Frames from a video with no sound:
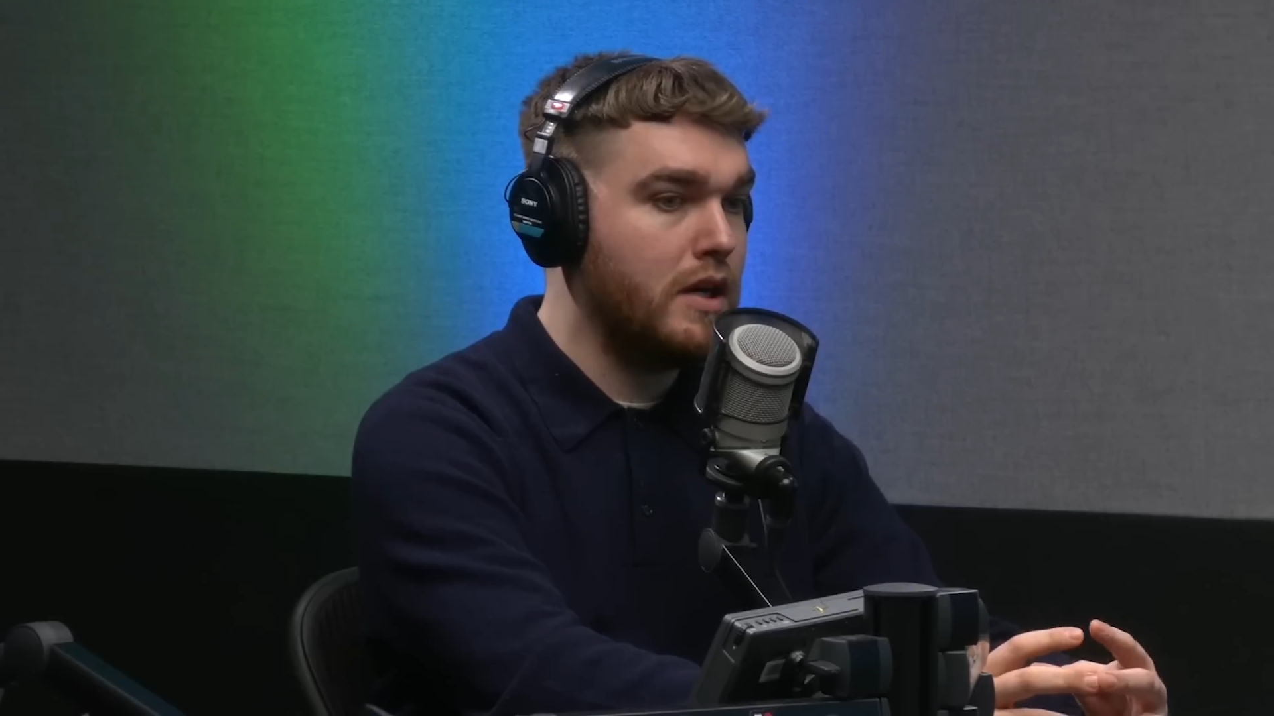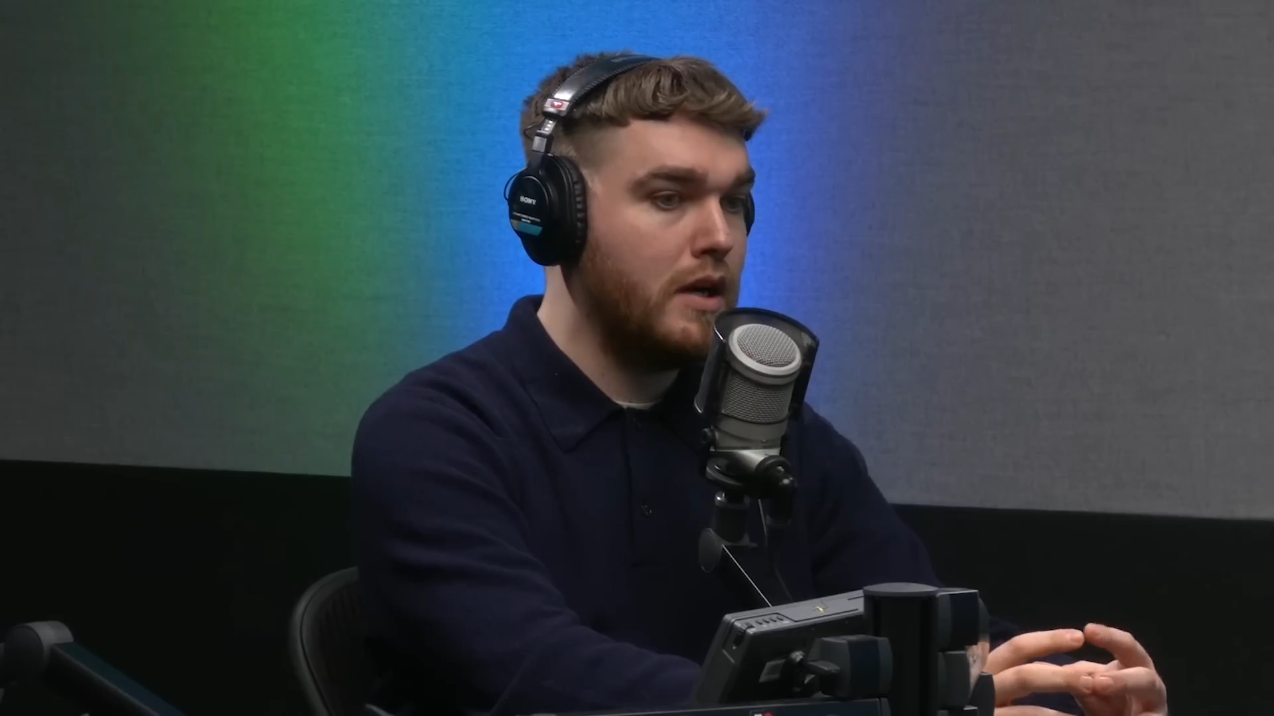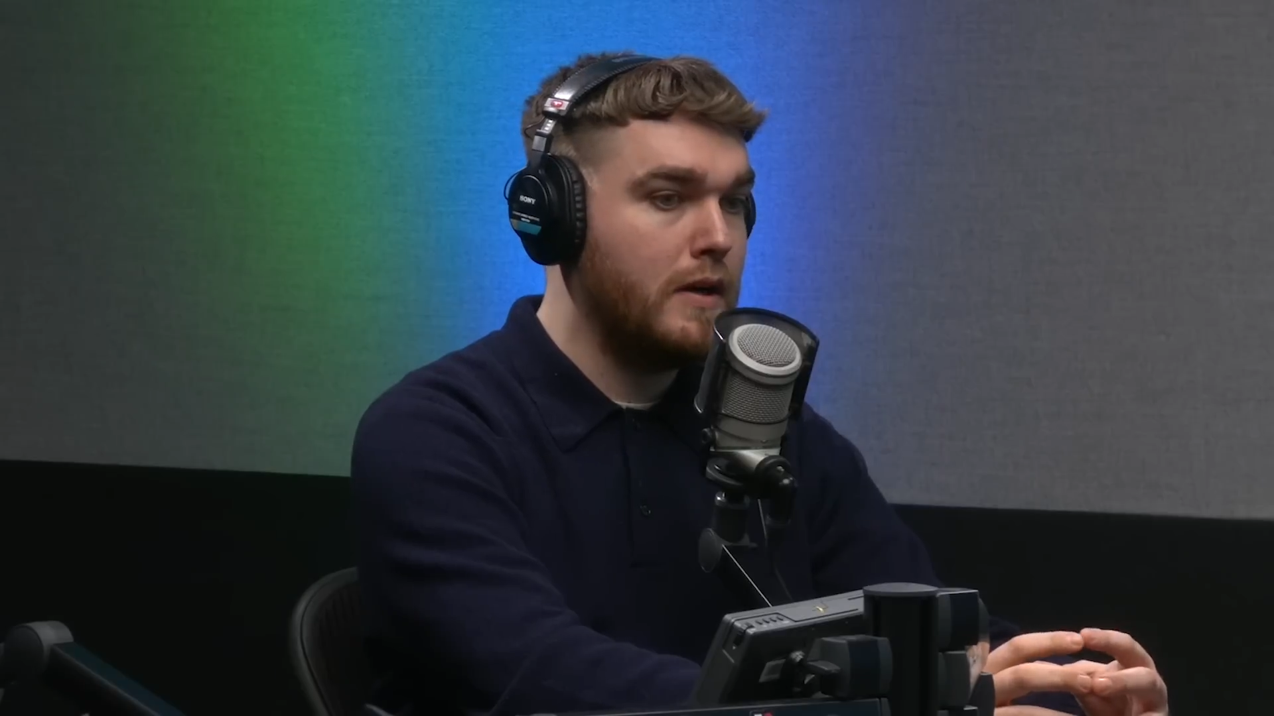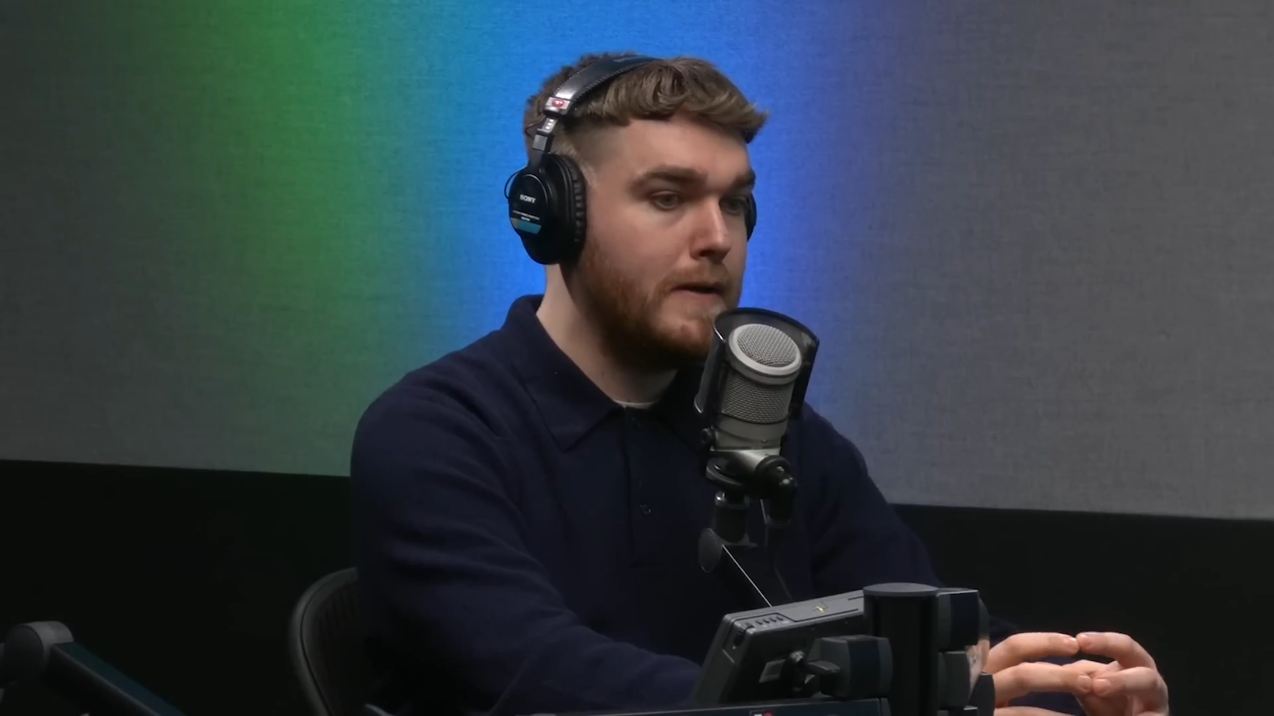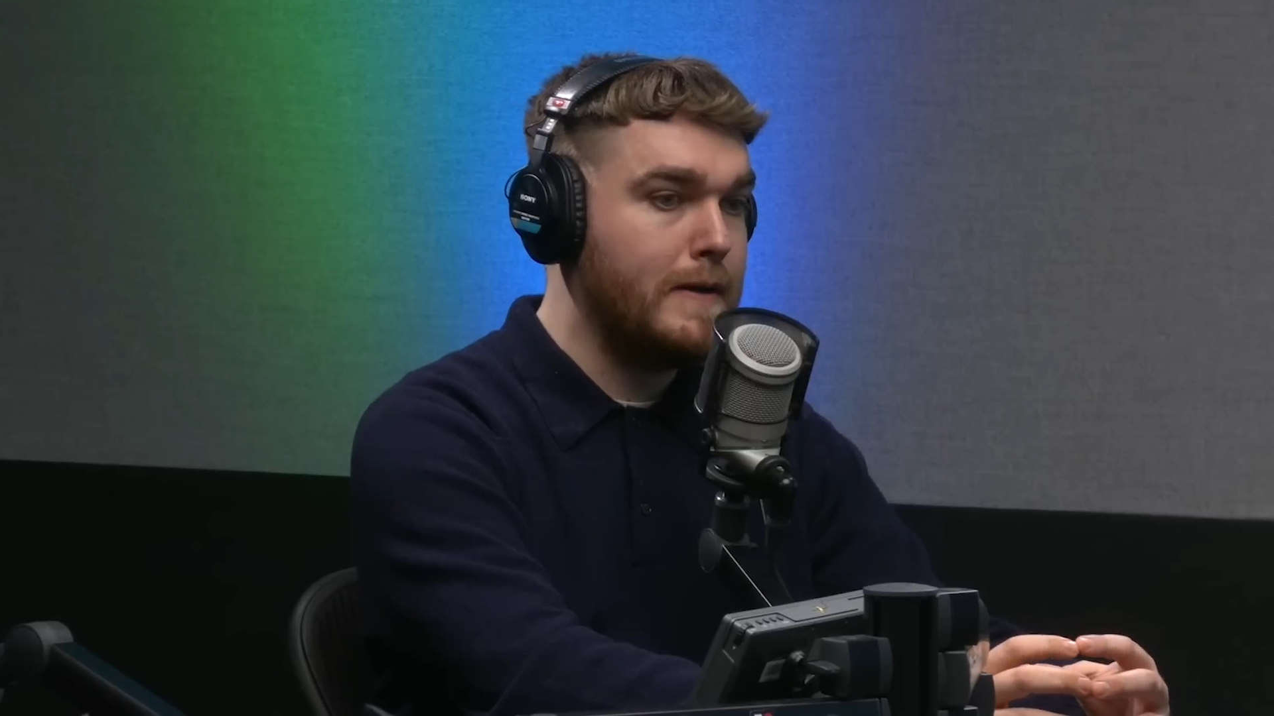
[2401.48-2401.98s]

are,